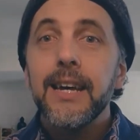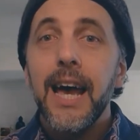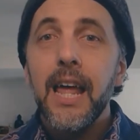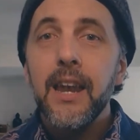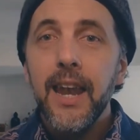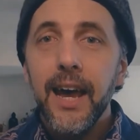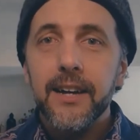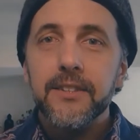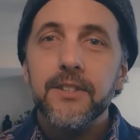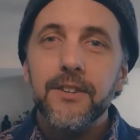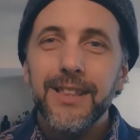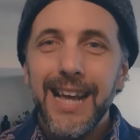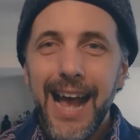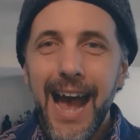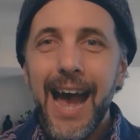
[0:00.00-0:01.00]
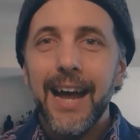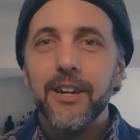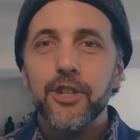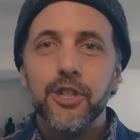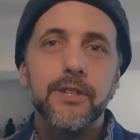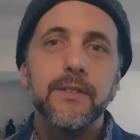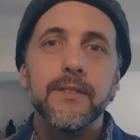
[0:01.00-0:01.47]
And next are the
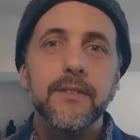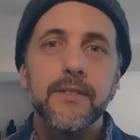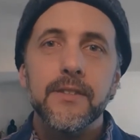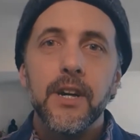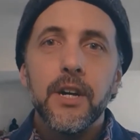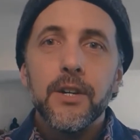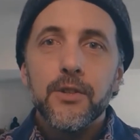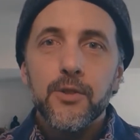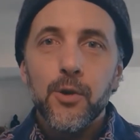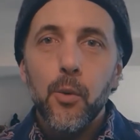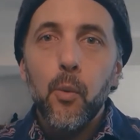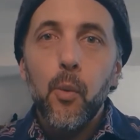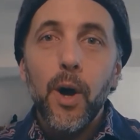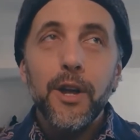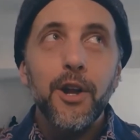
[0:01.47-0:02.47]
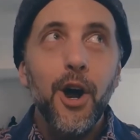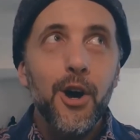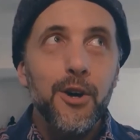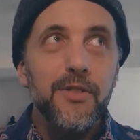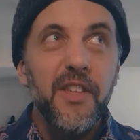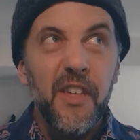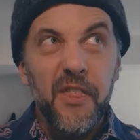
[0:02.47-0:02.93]
actions. So what
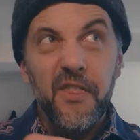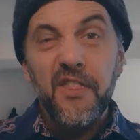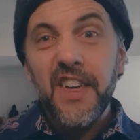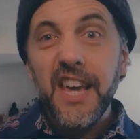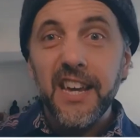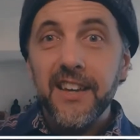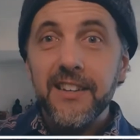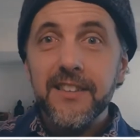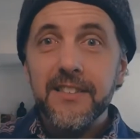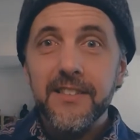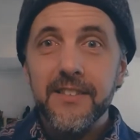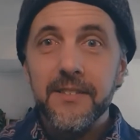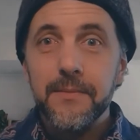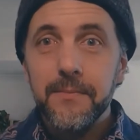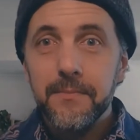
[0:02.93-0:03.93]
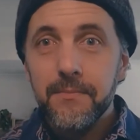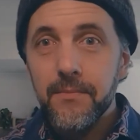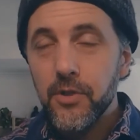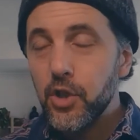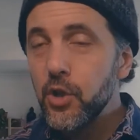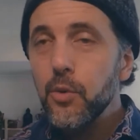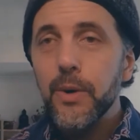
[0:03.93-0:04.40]
are the things
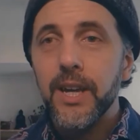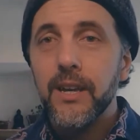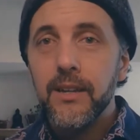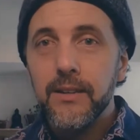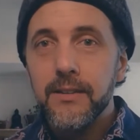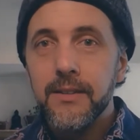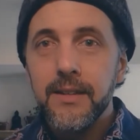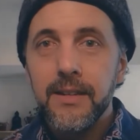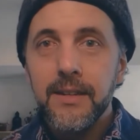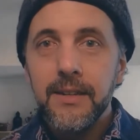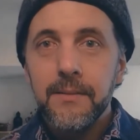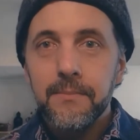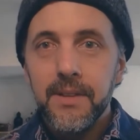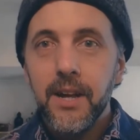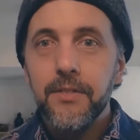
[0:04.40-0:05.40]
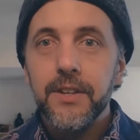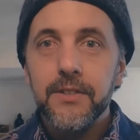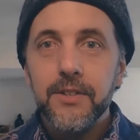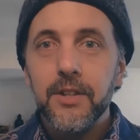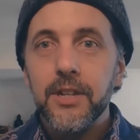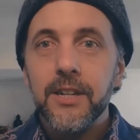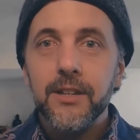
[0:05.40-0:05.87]
doing? Now this
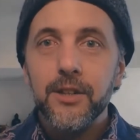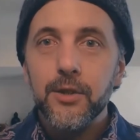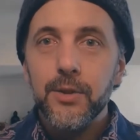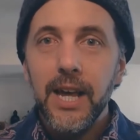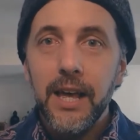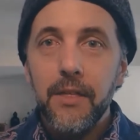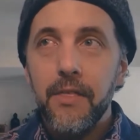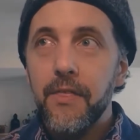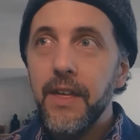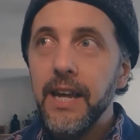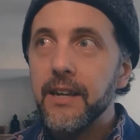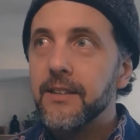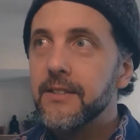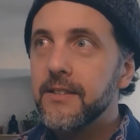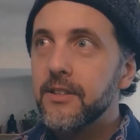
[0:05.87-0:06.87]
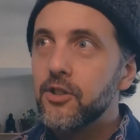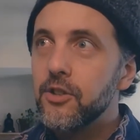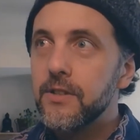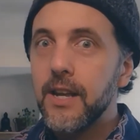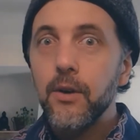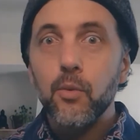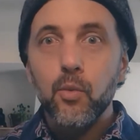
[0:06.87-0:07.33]
could include a thing such
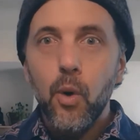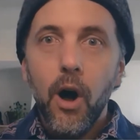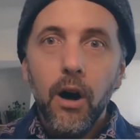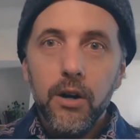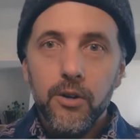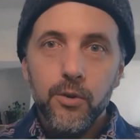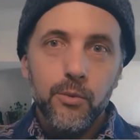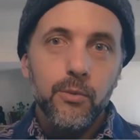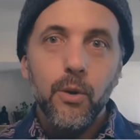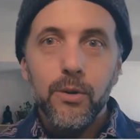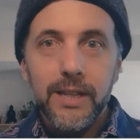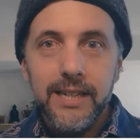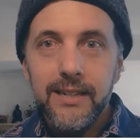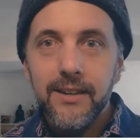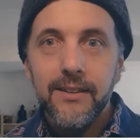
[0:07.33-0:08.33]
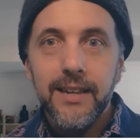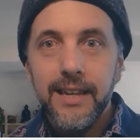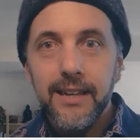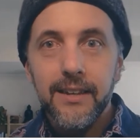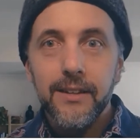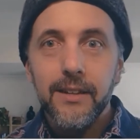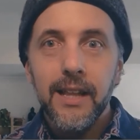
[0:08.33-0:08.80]
as a rock rolling down a
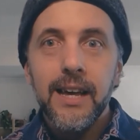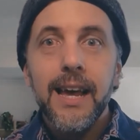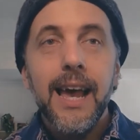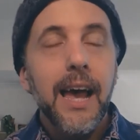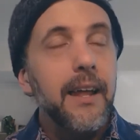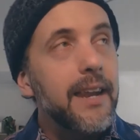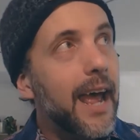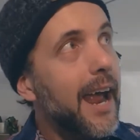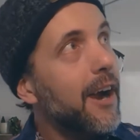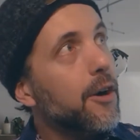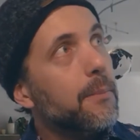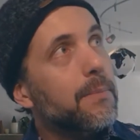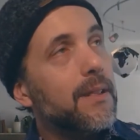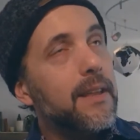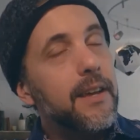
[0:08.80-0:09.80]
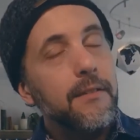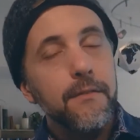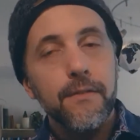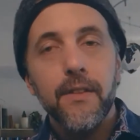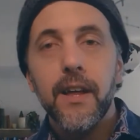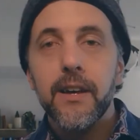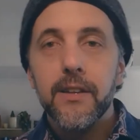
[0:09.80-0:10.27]
hill, an airplane
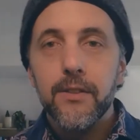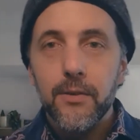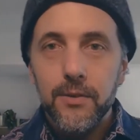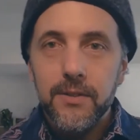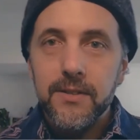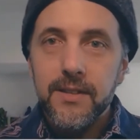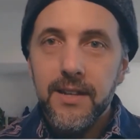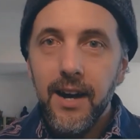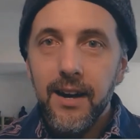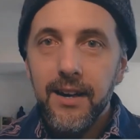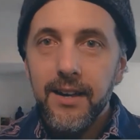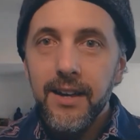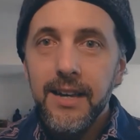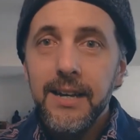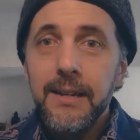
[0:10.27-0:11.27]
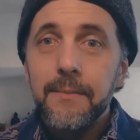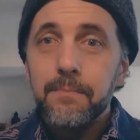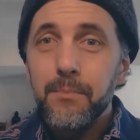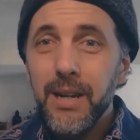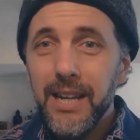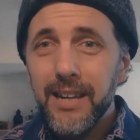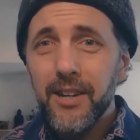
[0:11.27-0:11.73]
flying through the sky,
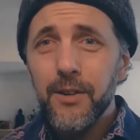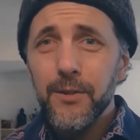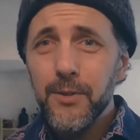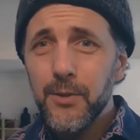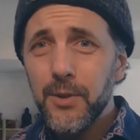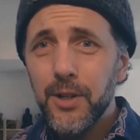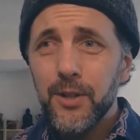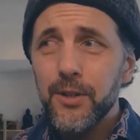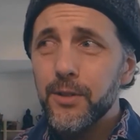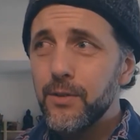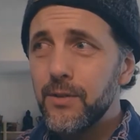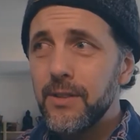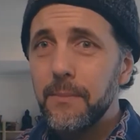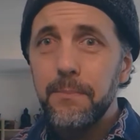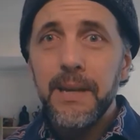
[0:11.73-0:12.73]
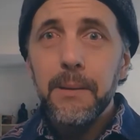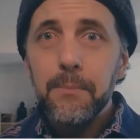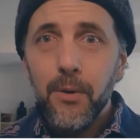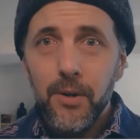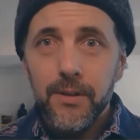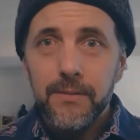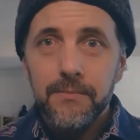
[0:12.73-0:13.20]
but it can also include the
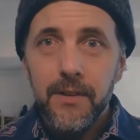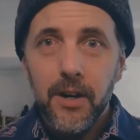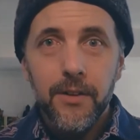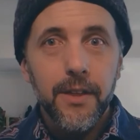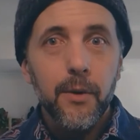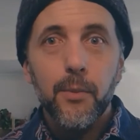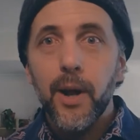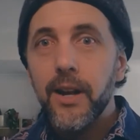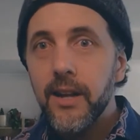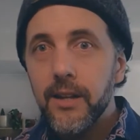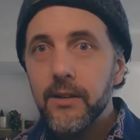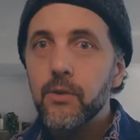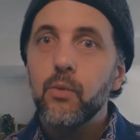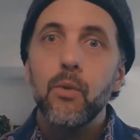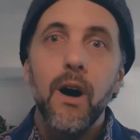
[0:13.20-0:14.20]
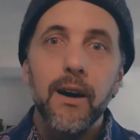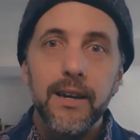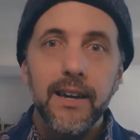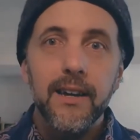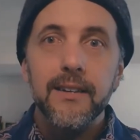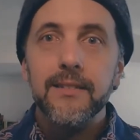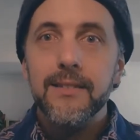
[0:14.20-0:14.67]
people. Are they running,
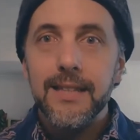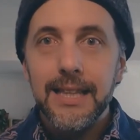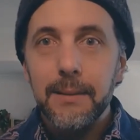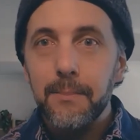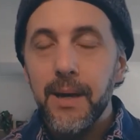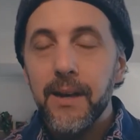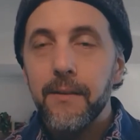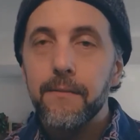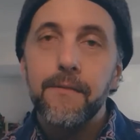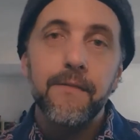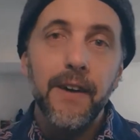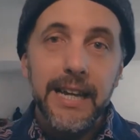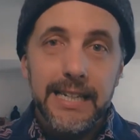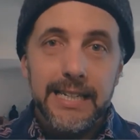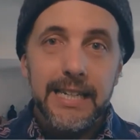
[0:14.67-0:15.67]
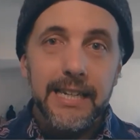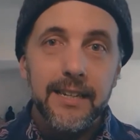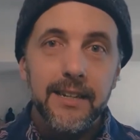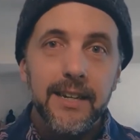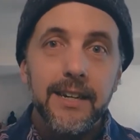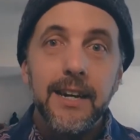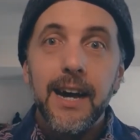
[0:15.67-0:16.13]
walking, sleeping,
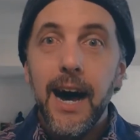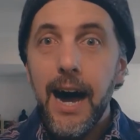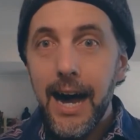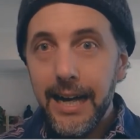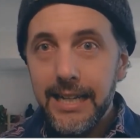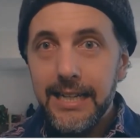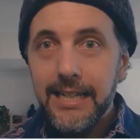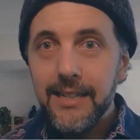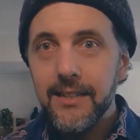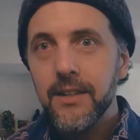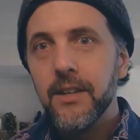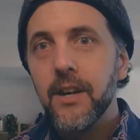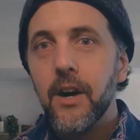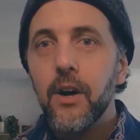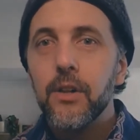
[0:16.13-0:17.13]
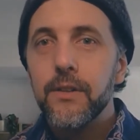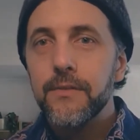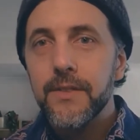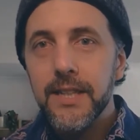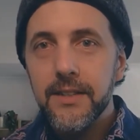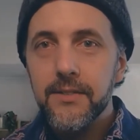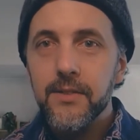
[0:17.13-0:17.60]
fighting, hiding, all
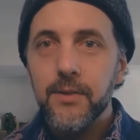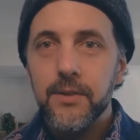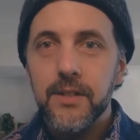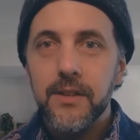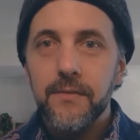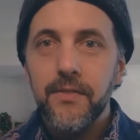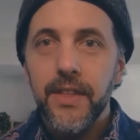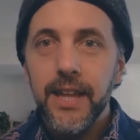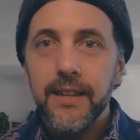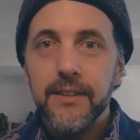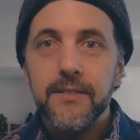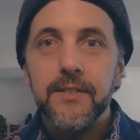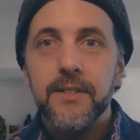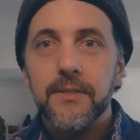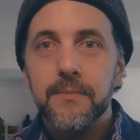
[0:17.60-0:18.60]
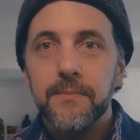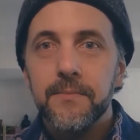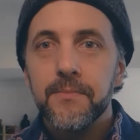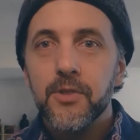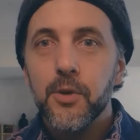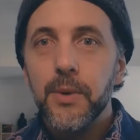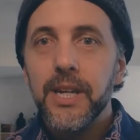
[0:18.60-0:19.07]
of these sorts of things.
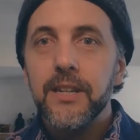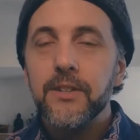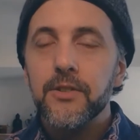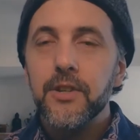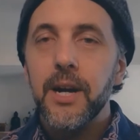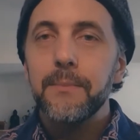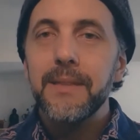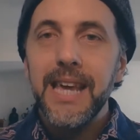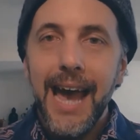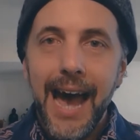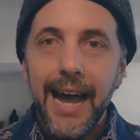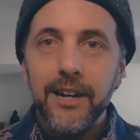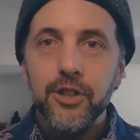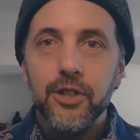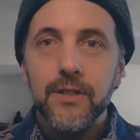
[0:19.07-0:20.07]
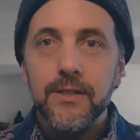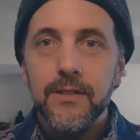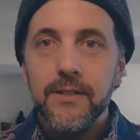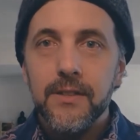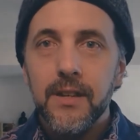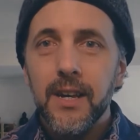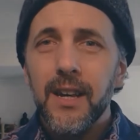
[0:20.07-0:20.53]
So we can describe the
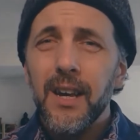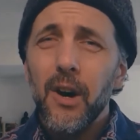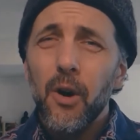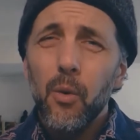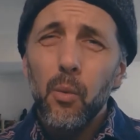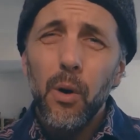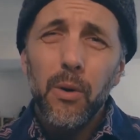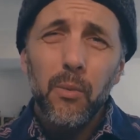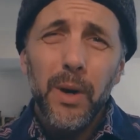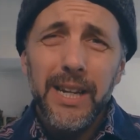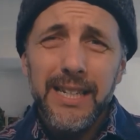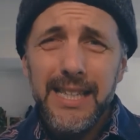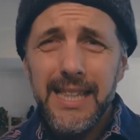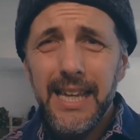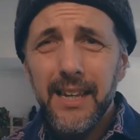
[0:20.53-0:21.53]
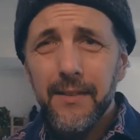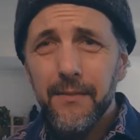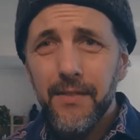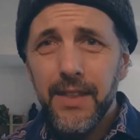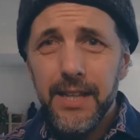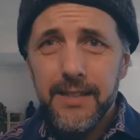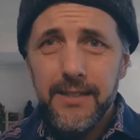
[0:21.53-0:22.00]
actions. One way to think
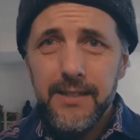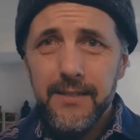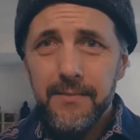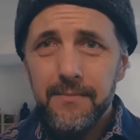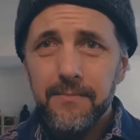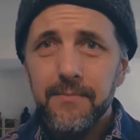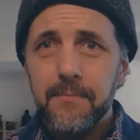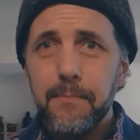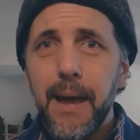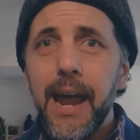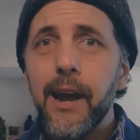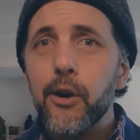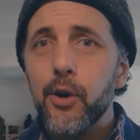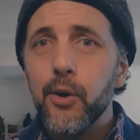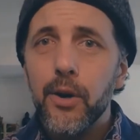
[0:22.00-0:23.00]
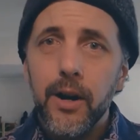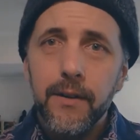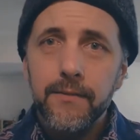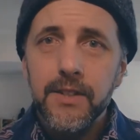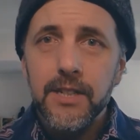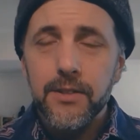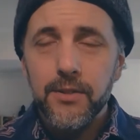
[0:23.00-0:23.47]
of this pair
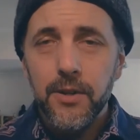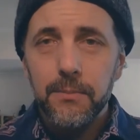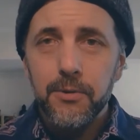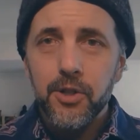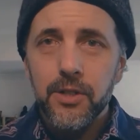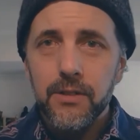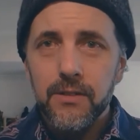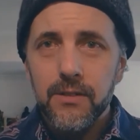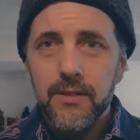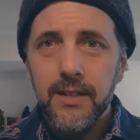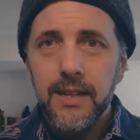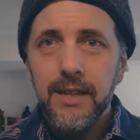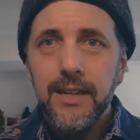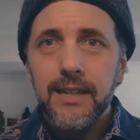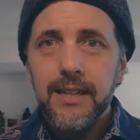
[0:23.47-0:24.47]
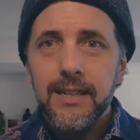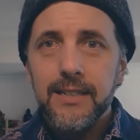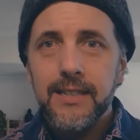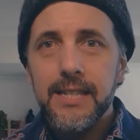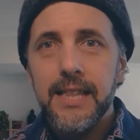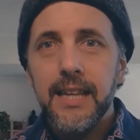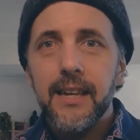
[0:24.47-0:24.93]
of descriptions
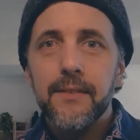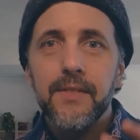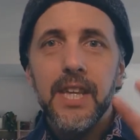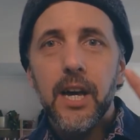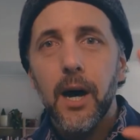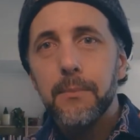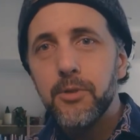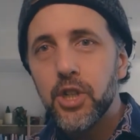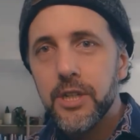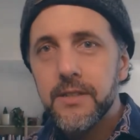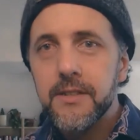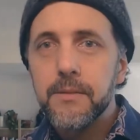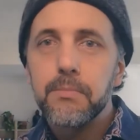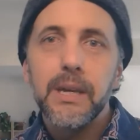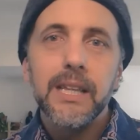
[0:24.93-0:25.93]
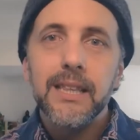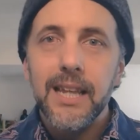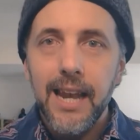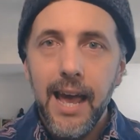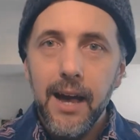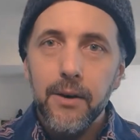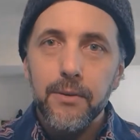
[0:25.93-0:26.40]
is to think of the objects as being the
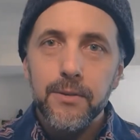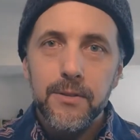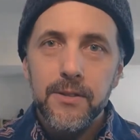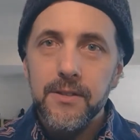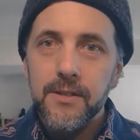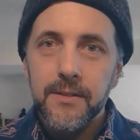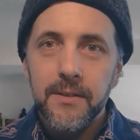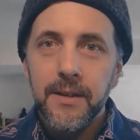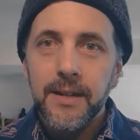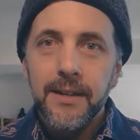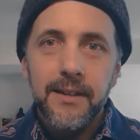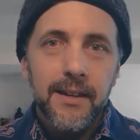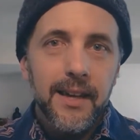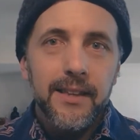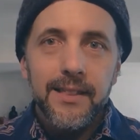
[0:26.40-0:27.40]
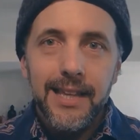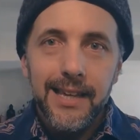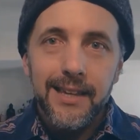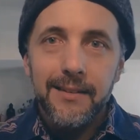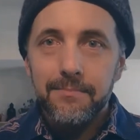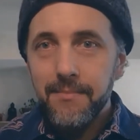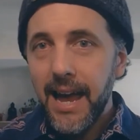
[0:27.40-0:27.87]
nouns and
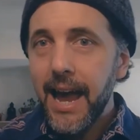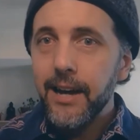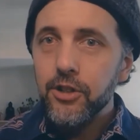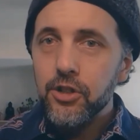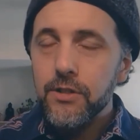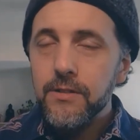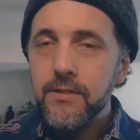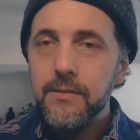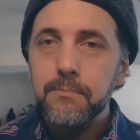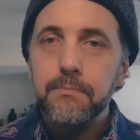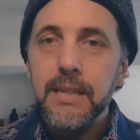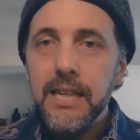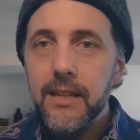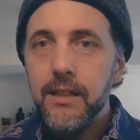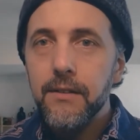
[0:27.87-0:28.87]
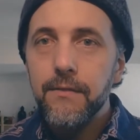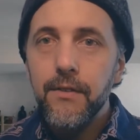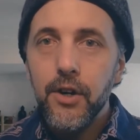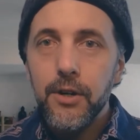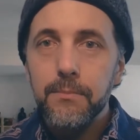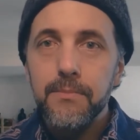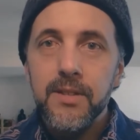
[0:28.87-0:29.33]
the actions being the
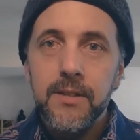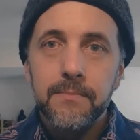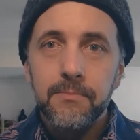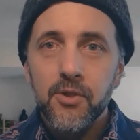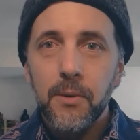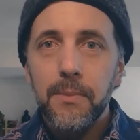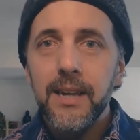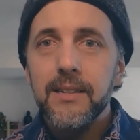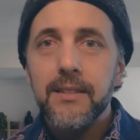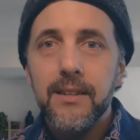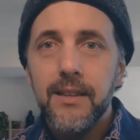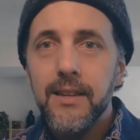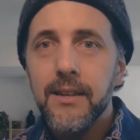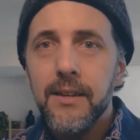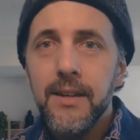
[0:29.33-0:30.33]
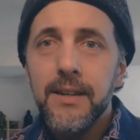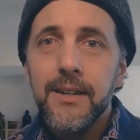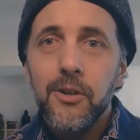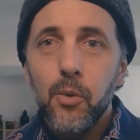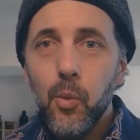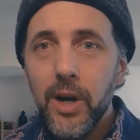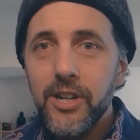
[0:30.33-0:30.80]
verbs. So basically,
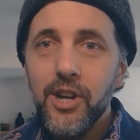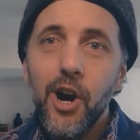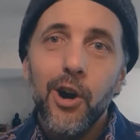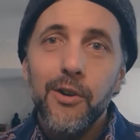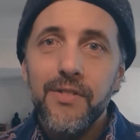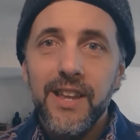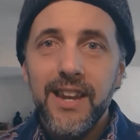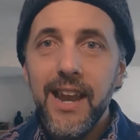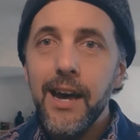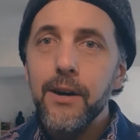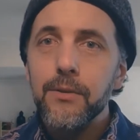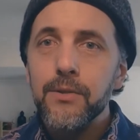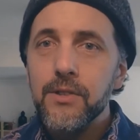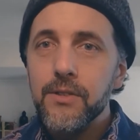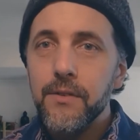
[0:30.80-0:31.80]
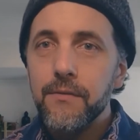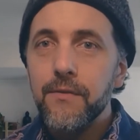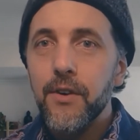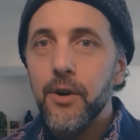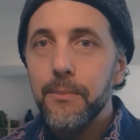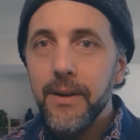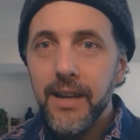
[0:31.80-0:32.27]
what are the nouns
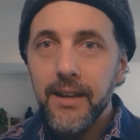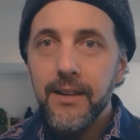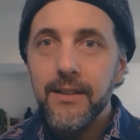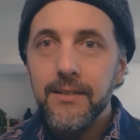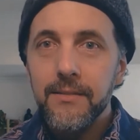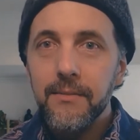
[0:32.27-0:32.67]
verbing?